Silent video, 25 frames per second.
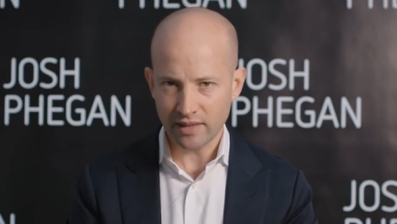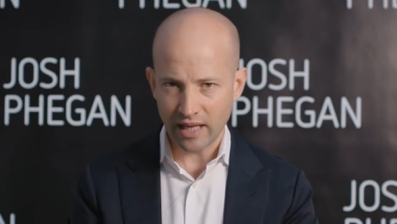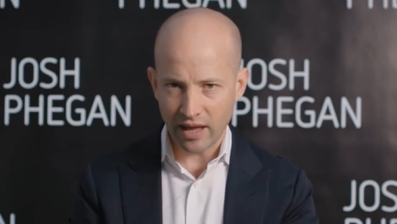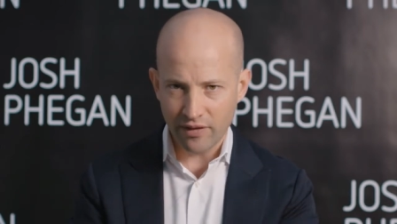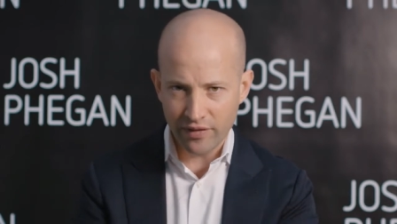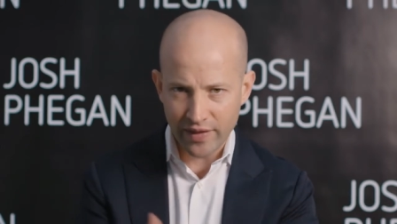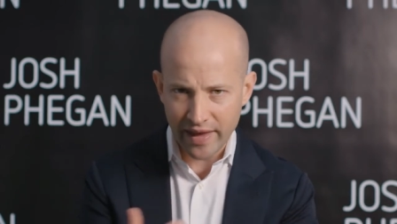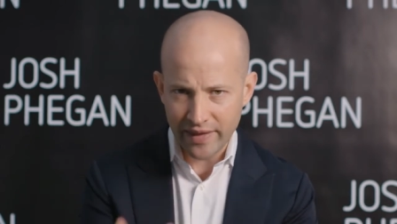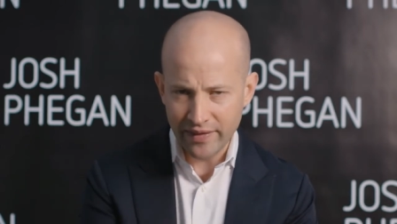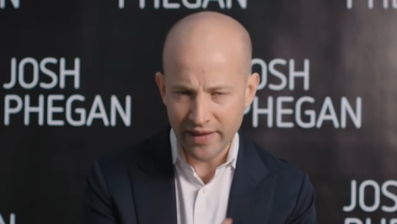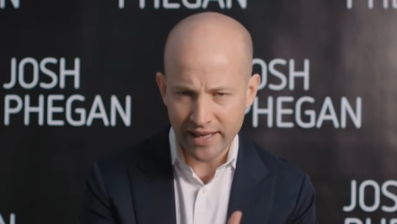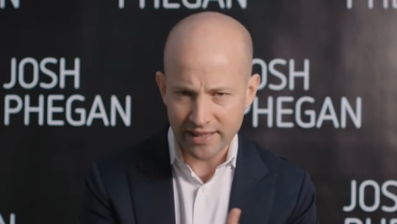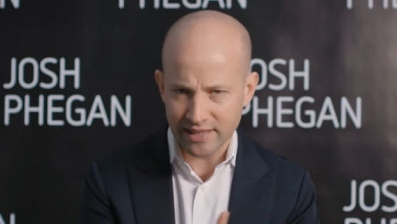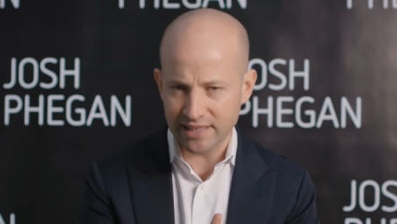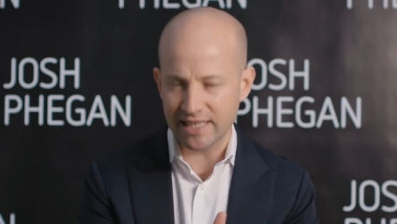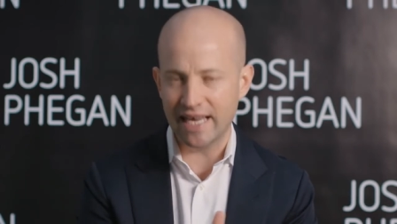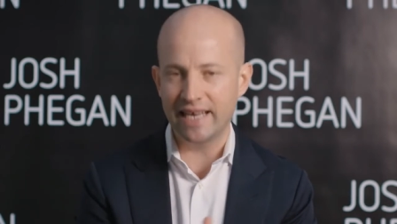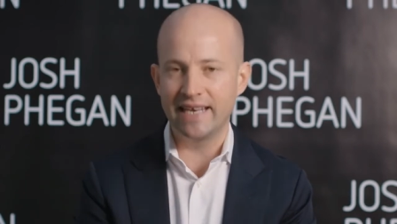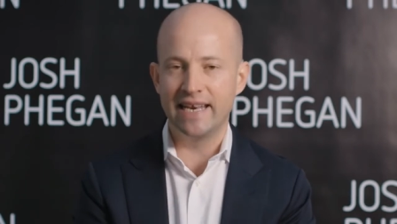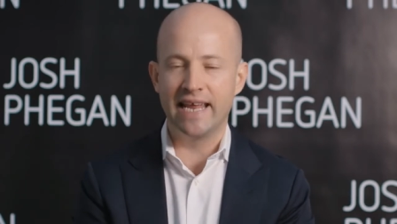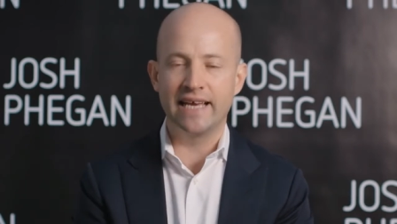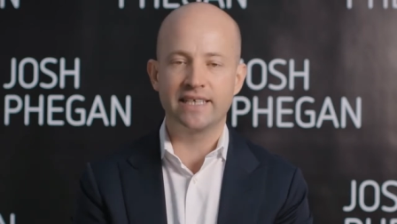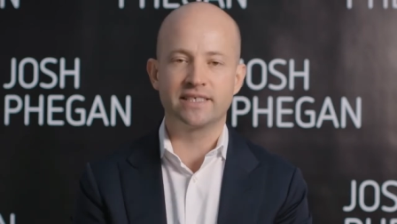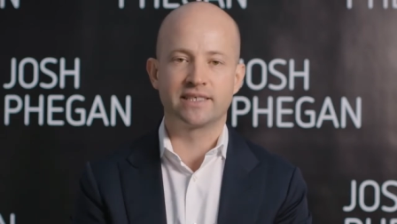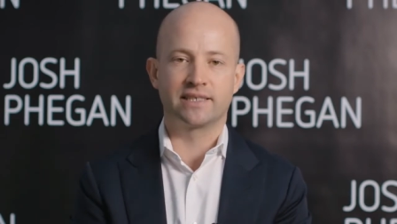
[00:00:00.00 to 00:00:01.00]
Then there's
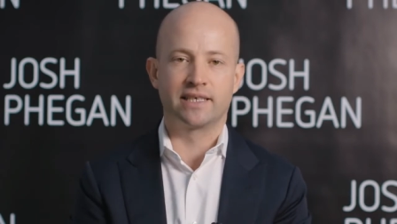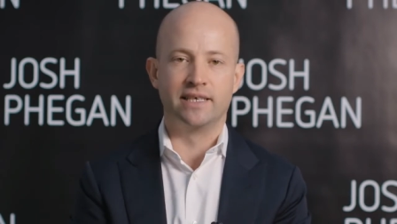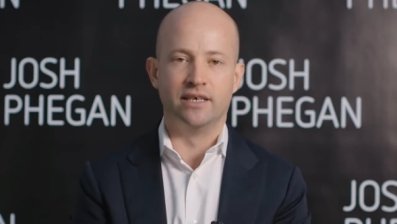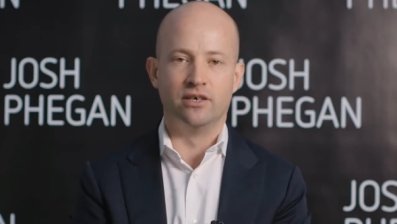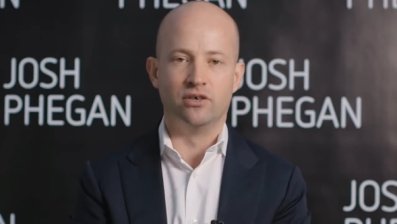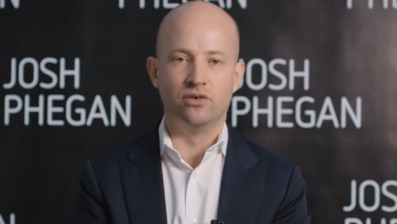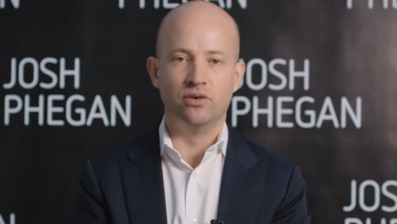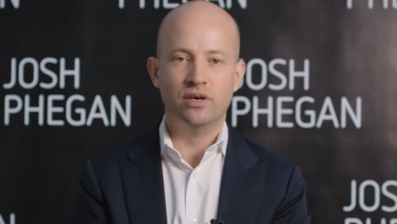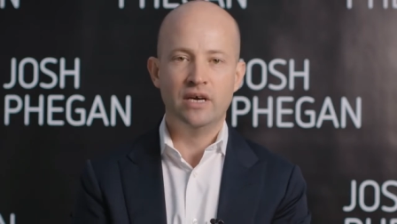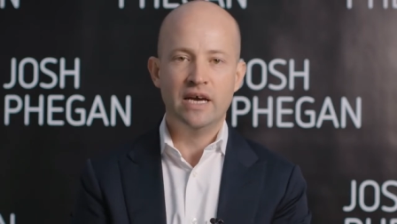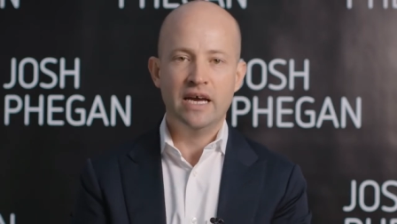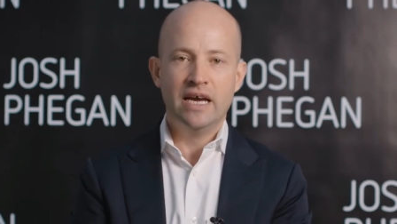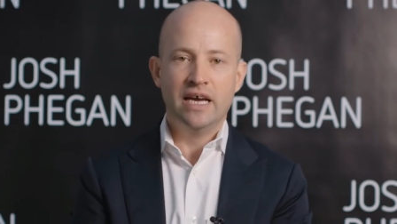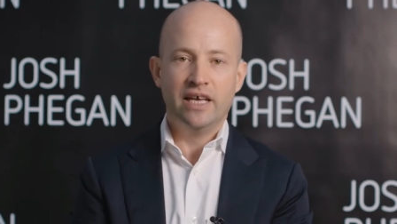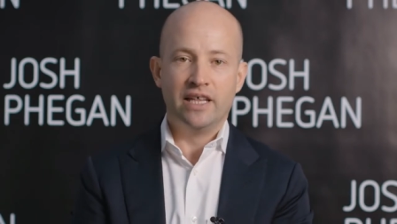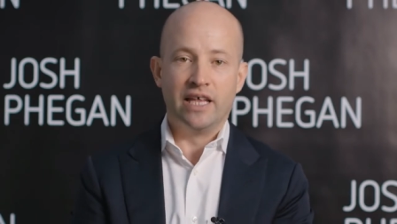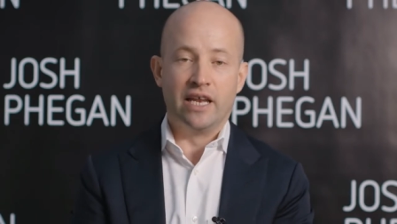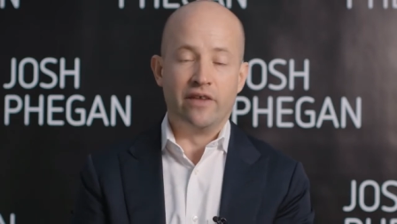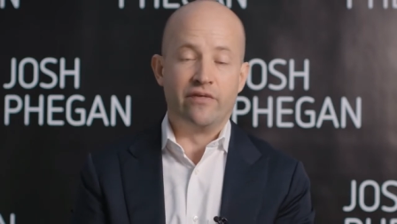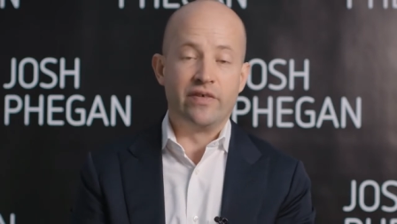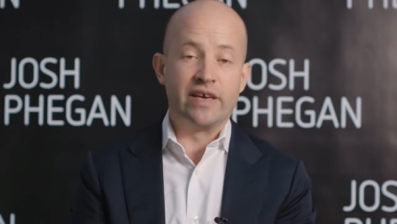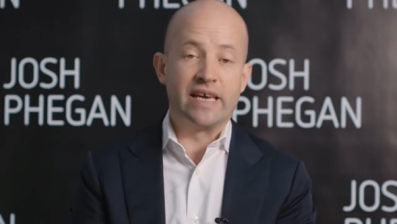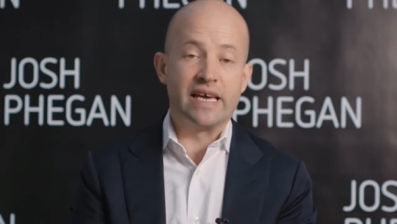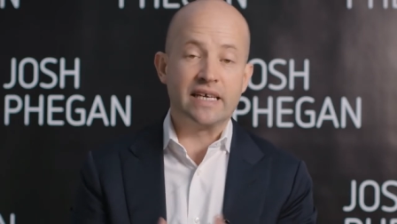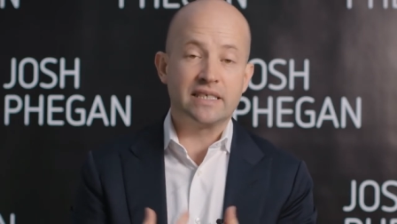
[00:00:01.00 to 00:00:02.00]
that next skill that
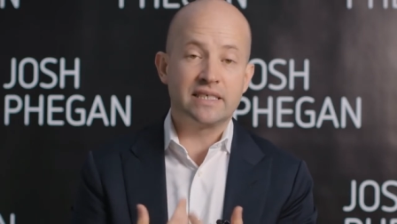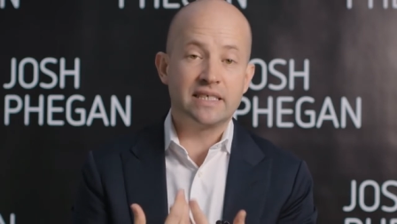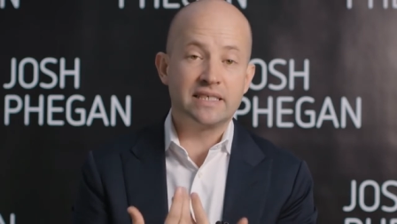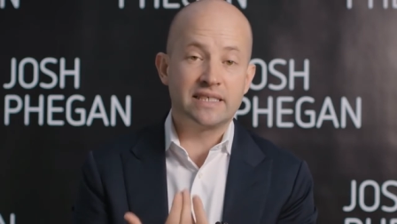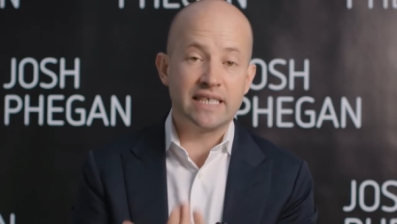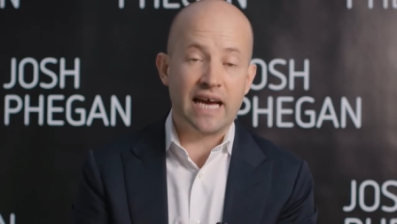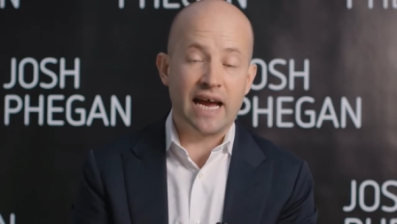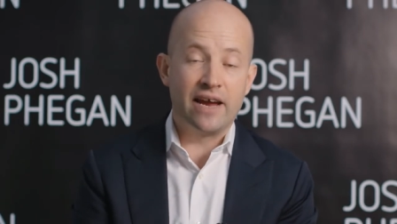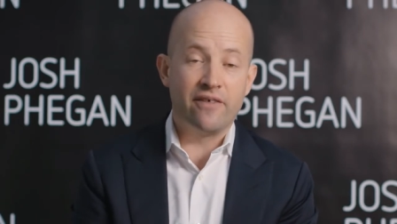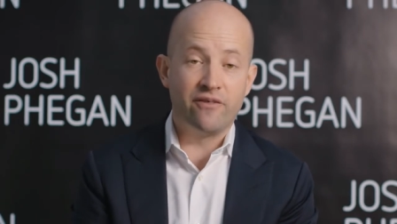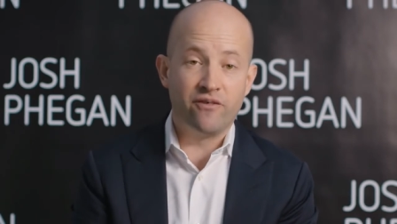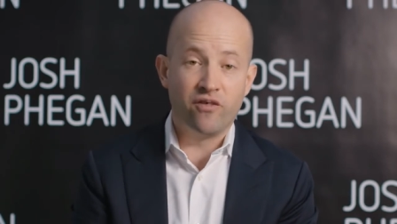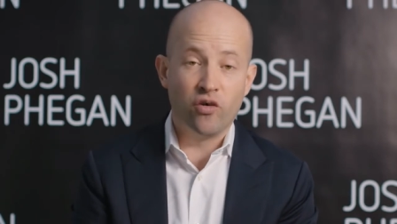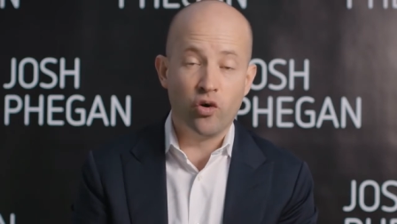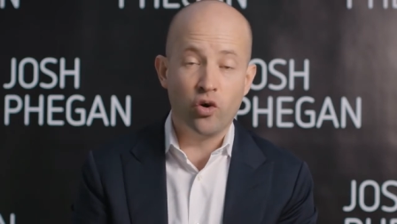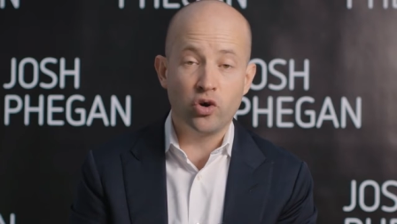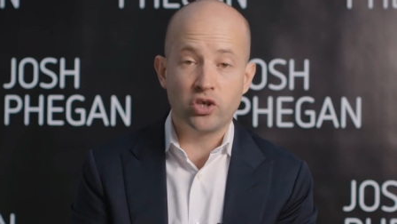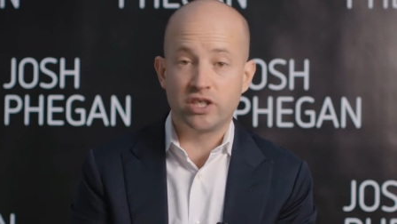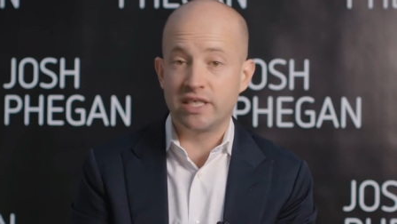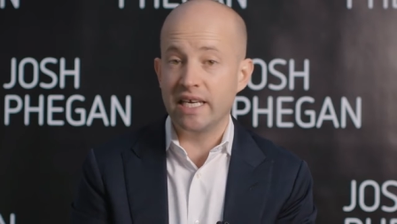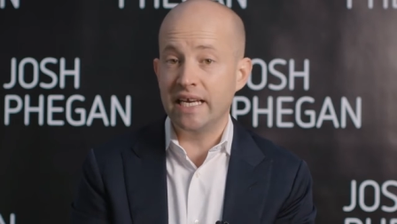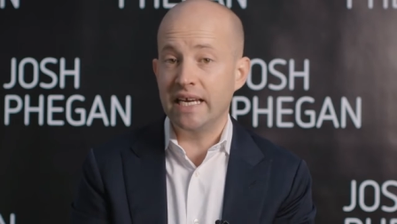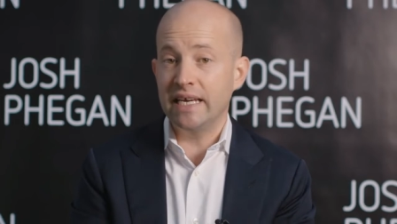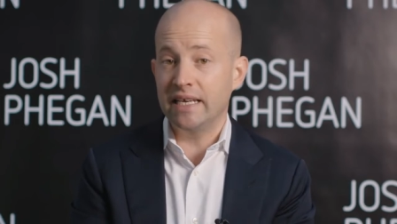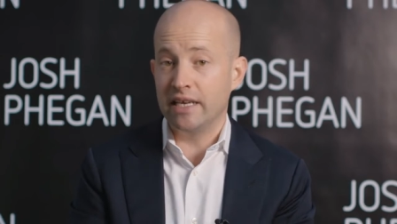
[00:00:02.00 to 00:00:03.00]
if you get to day
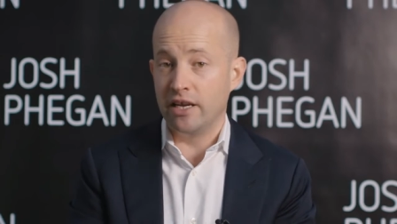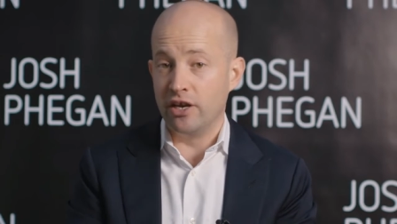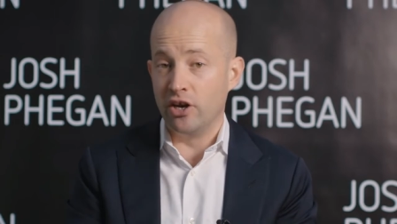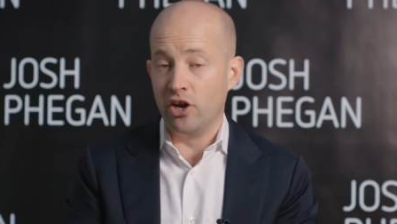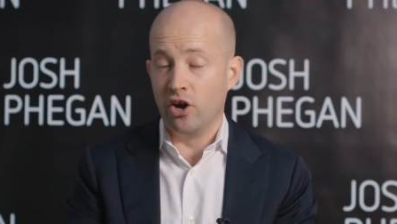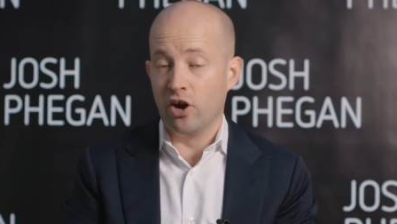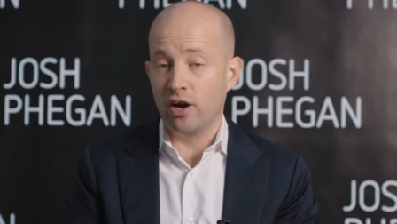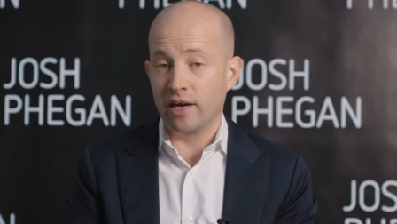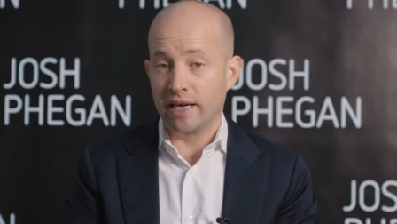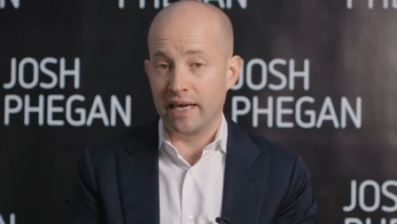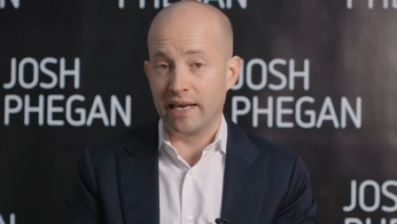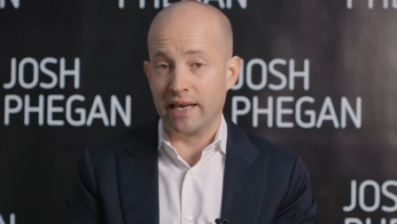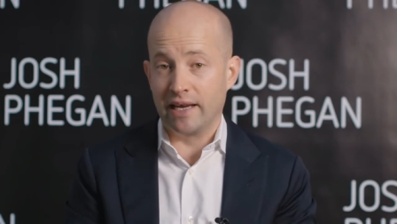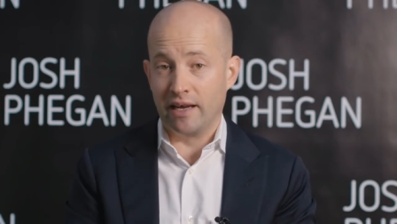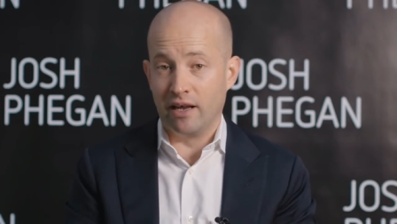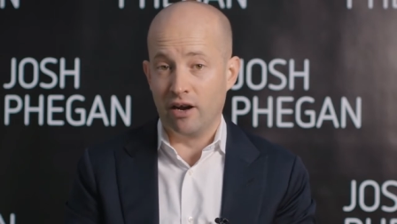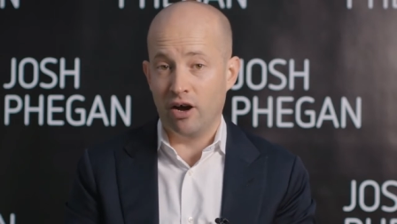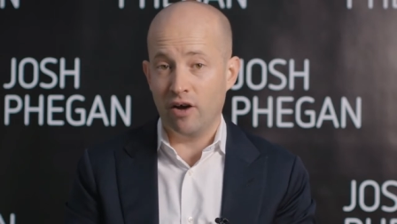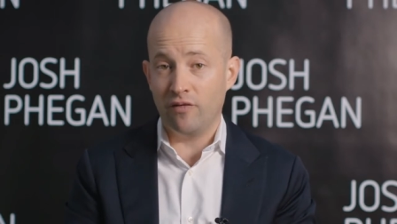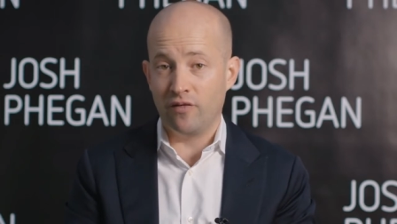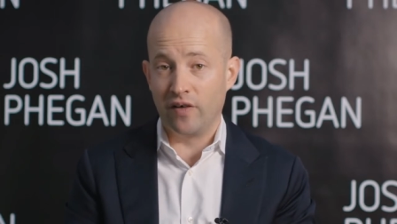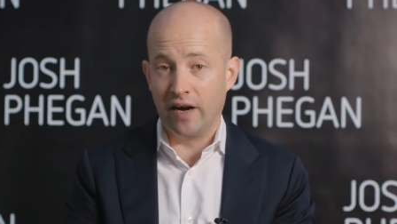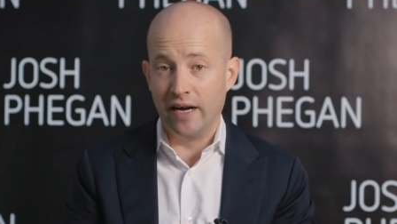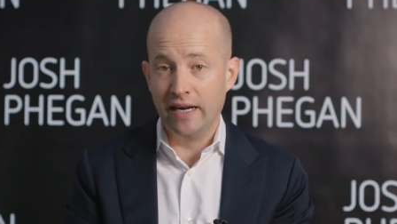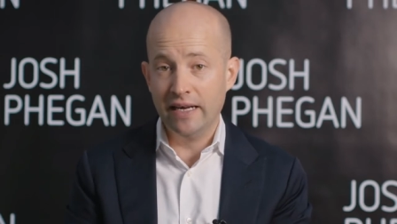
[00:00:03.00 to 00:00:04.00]
14 and you're not getting an
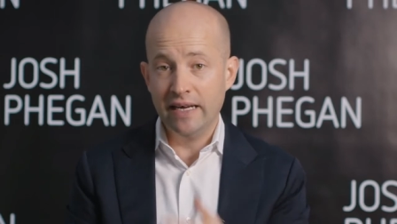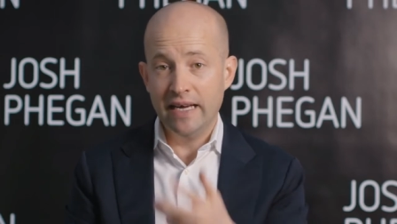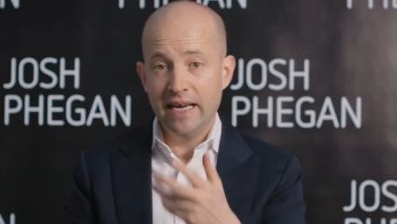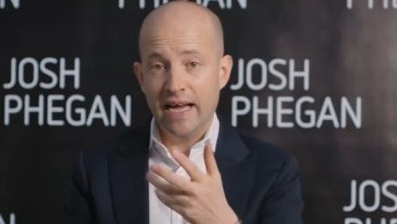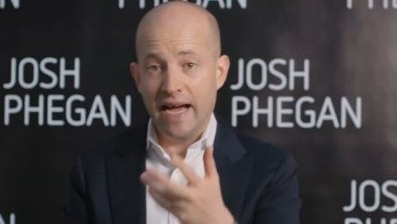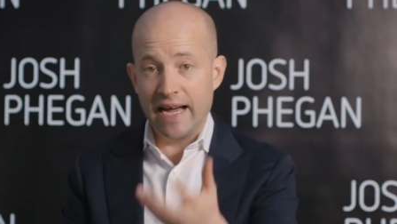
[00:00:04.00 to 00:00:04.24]
offer,